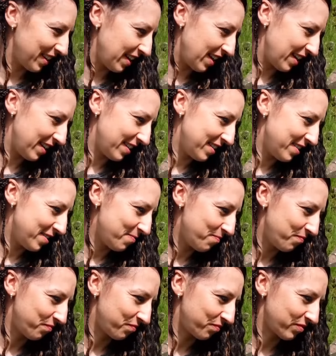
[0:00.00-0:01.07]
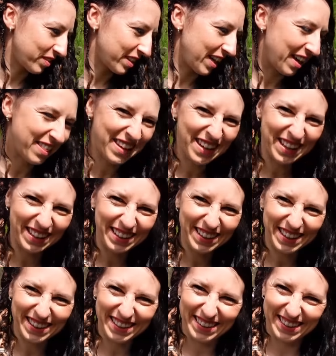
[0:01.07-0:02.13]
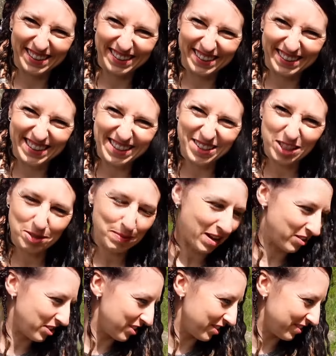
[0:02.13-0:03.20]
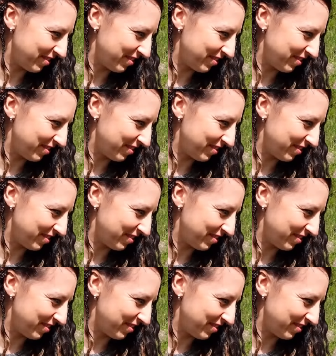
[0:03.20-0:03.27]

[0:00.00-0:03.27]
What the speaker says: I think they're just about done.